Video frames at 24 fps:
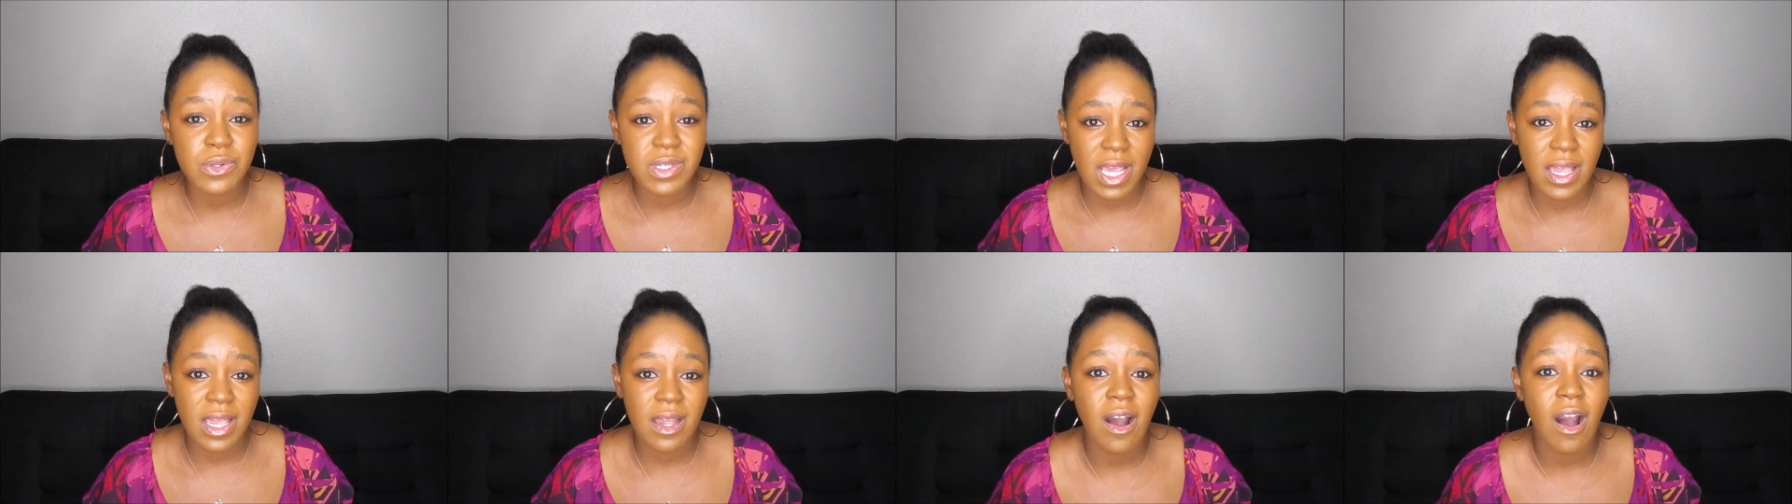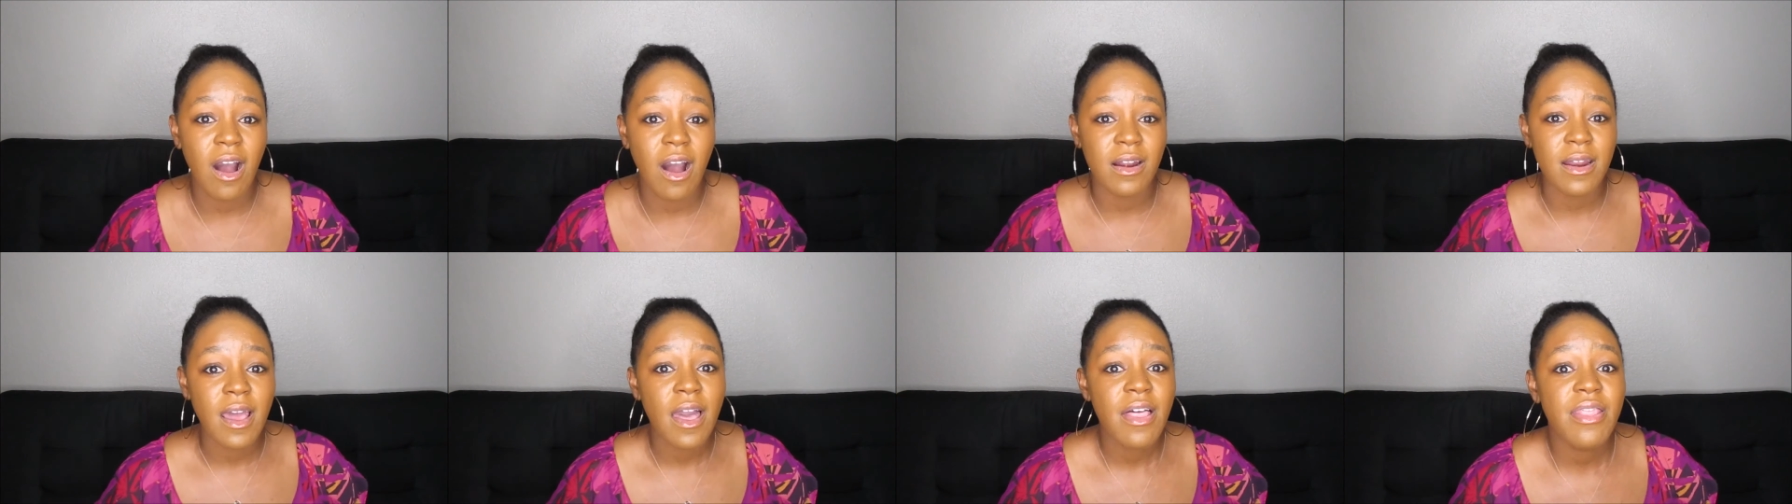take
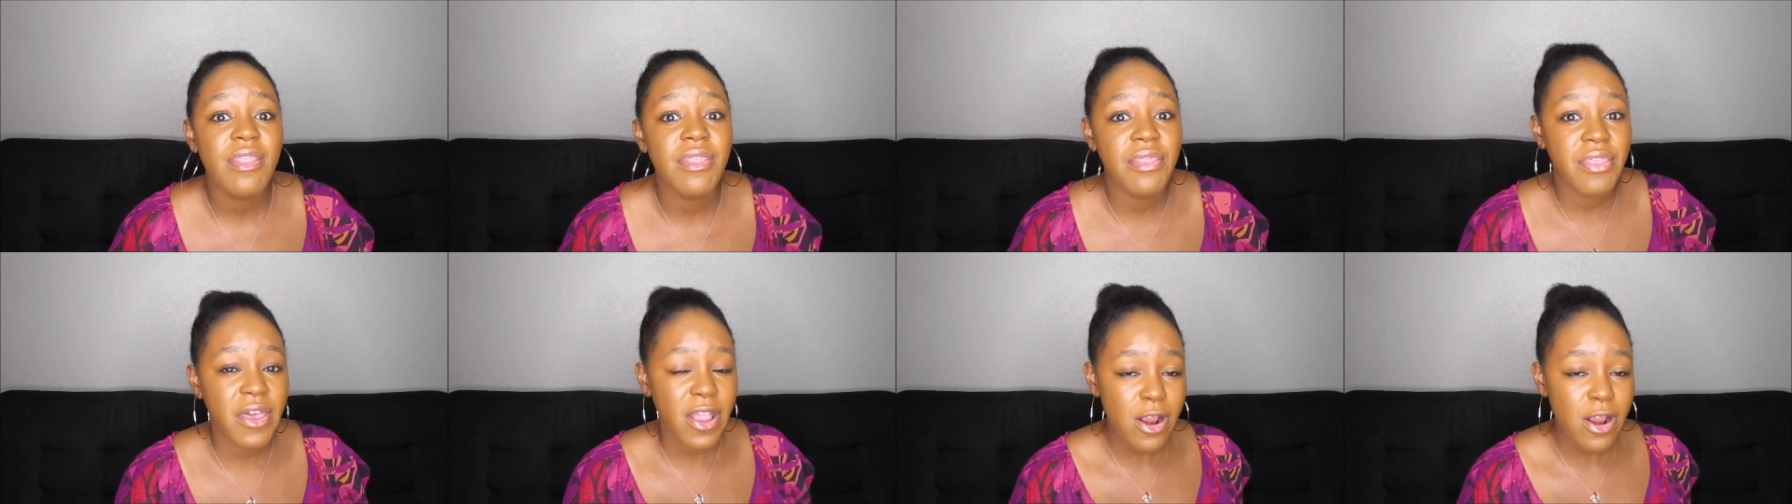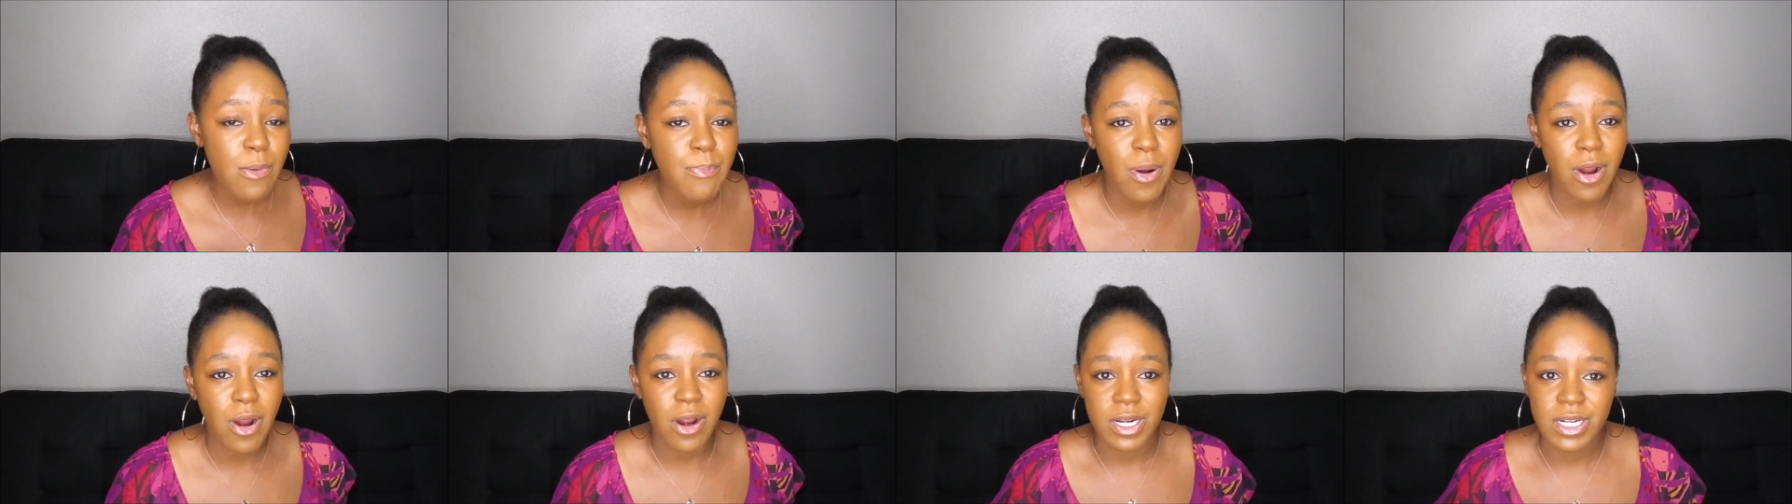on
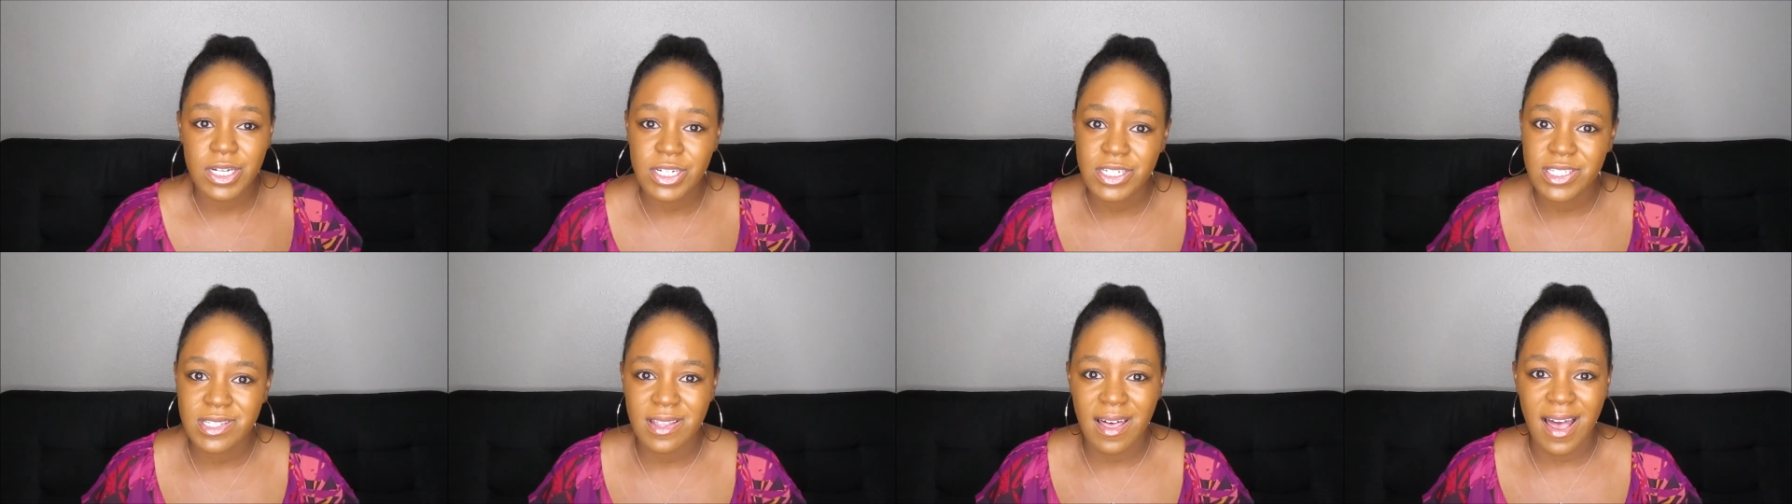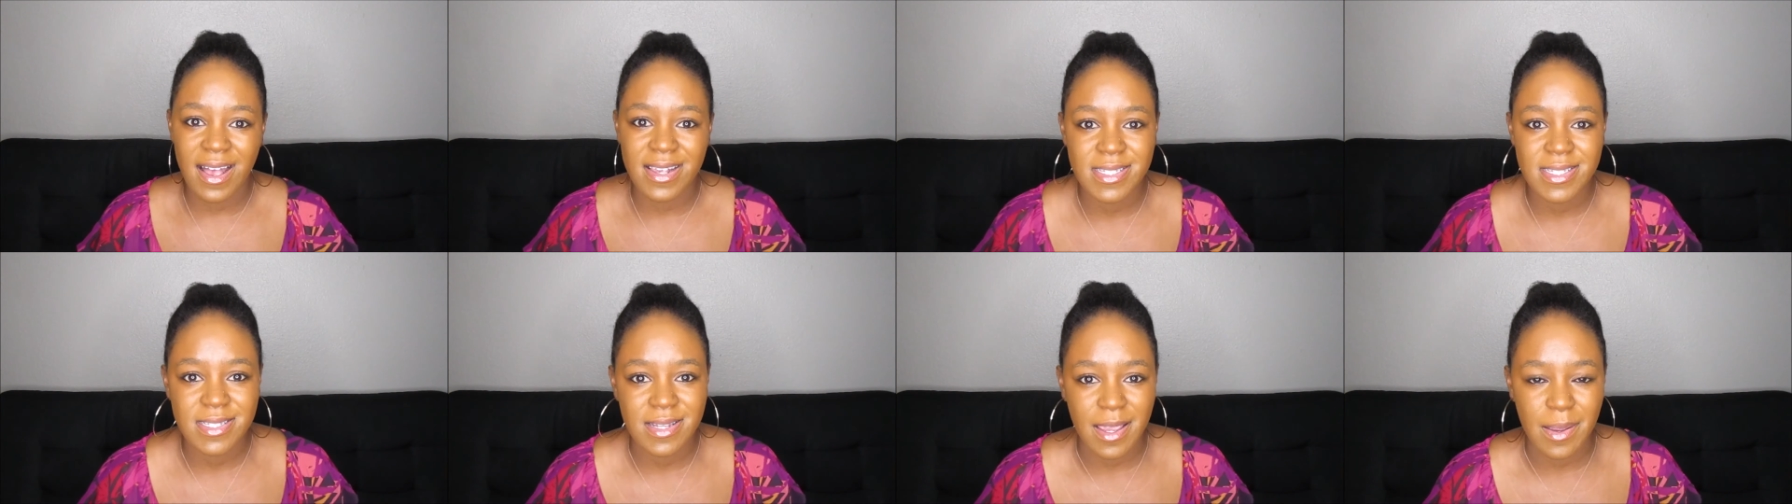their partner's
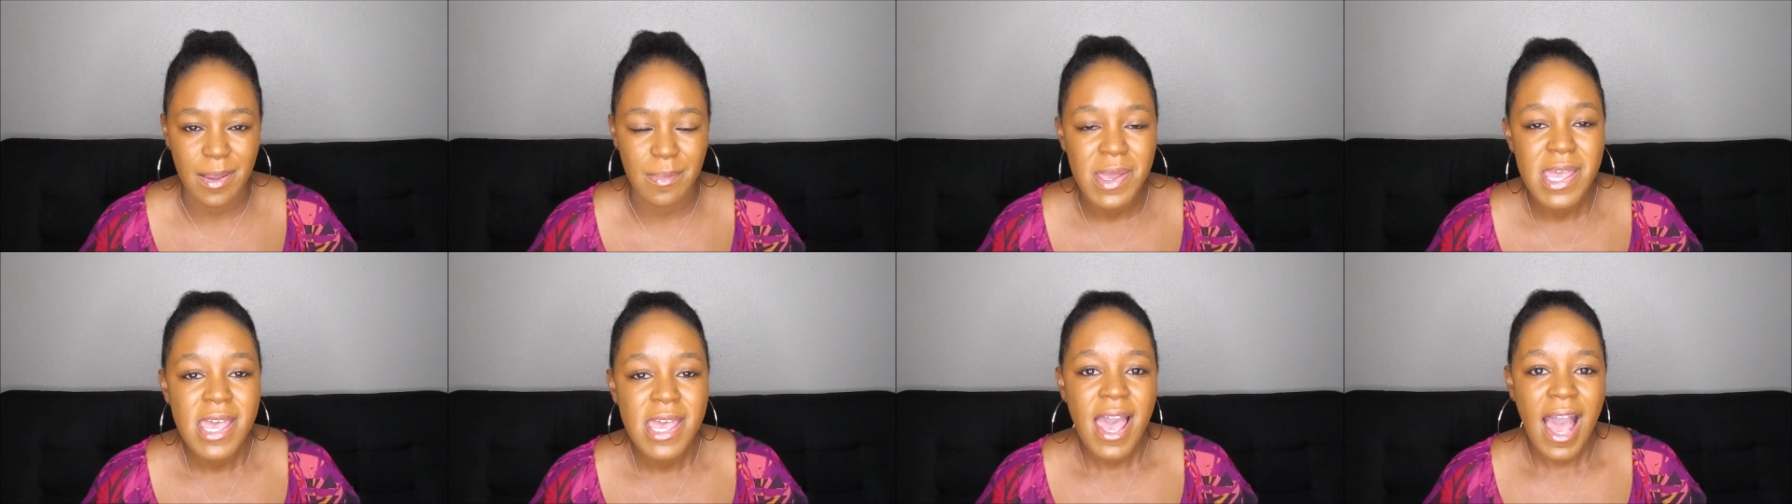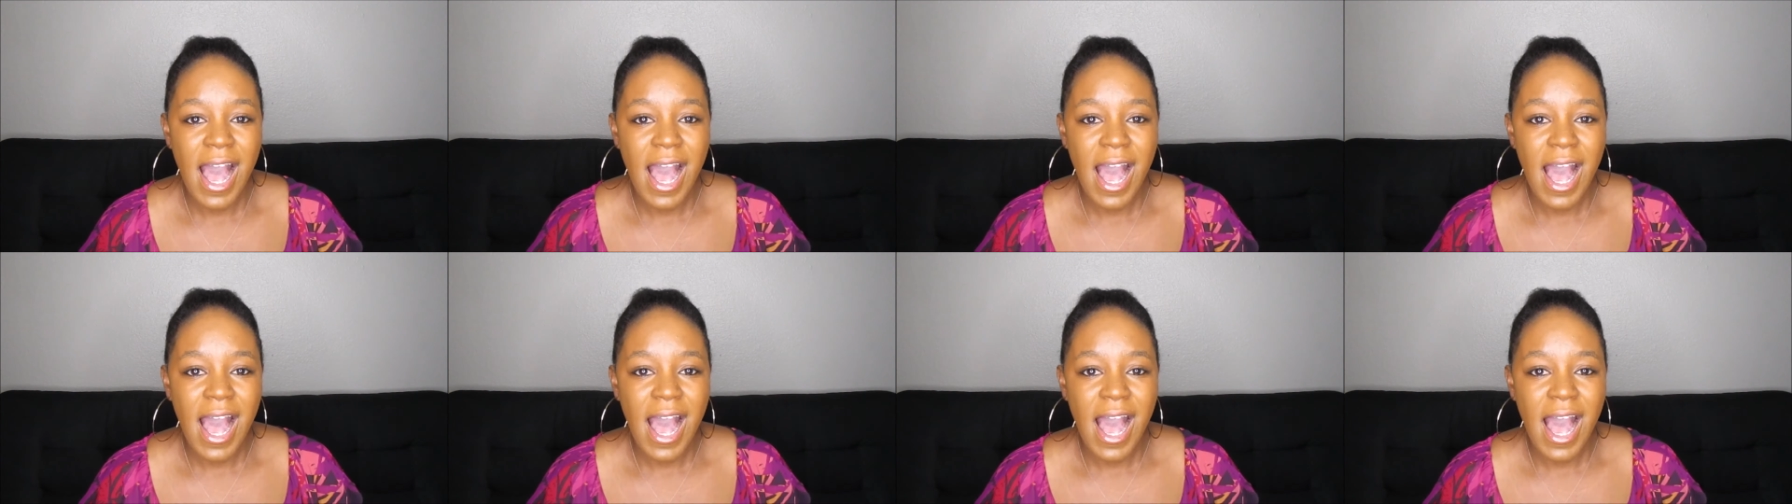last name